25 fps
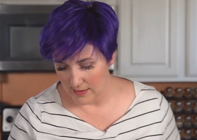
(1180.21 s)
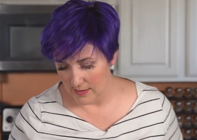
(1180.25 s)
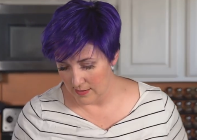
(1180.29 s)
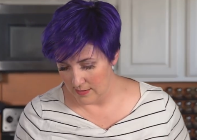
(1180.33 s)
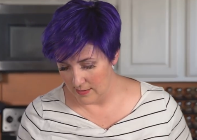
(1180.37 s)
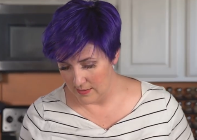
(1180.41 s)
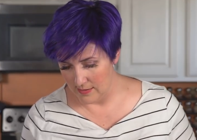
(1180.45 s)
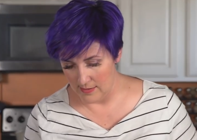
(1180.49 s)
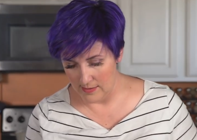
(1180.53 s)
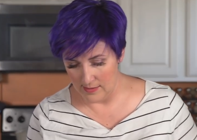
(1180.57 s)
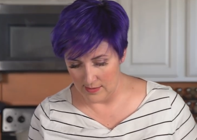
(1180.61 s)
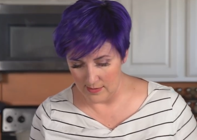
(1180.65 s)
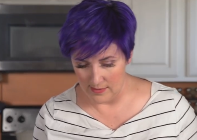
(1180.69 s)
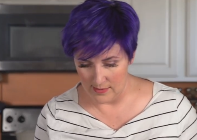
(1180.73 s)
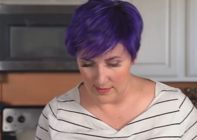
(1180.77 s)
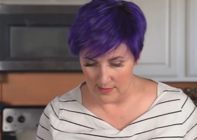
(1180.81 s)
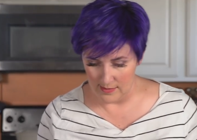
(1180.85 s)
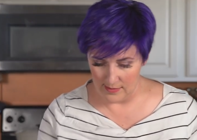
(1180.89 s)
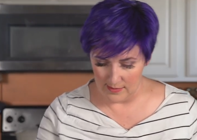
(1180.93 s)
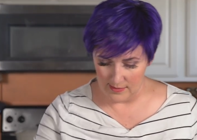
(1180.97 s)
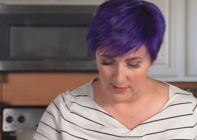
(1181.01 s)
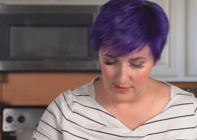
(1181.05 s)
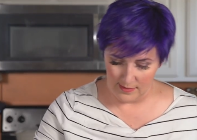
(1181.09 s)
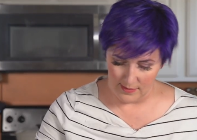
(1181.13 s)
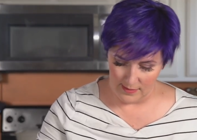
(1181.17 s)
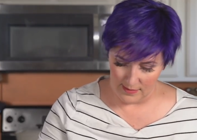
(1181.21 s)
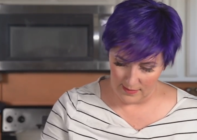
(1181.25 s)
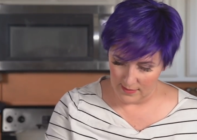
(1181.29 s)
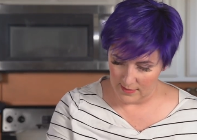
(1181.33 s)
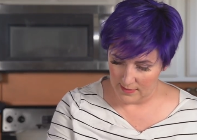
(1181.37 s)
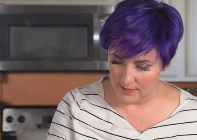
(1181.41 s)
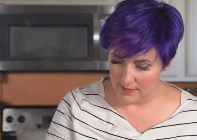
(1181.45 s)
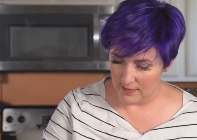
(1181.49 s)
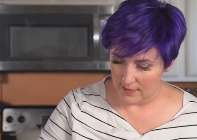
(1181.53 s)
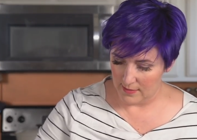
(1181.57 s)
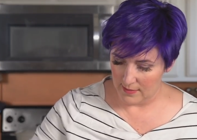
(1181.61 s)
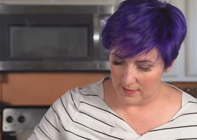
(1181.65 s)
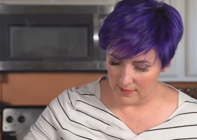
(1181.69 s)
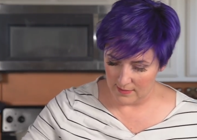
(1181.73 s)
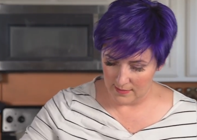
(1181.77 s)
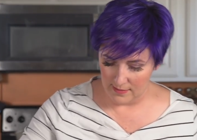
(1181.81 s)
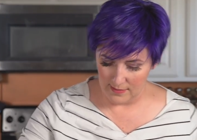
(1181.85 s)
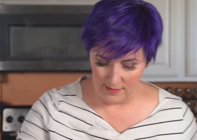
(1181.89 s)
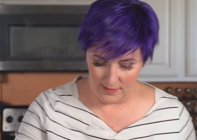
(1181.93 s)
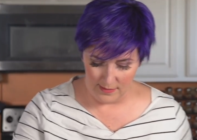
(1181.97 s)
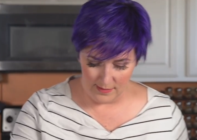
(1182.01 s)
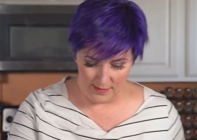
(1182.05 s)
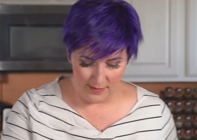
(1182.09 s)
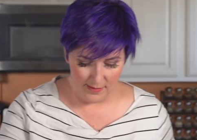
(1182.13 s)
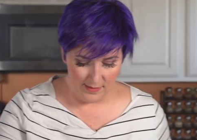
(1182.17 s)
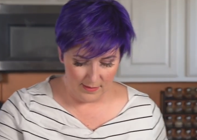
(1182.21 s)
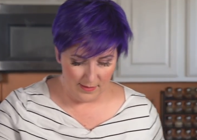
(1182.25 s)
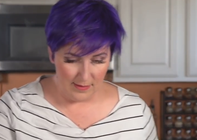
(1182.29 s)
[no speech]